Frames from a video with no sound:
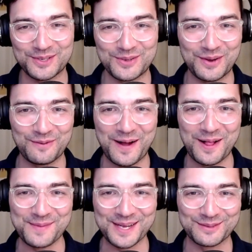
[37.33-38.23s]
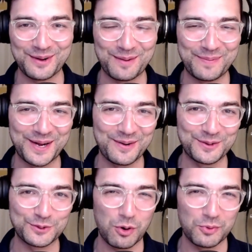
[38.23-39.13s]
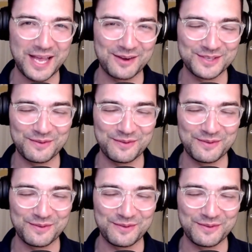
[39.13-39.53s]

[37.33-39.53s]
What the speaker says: You can follow me on Twitter, Peter_Bukowski.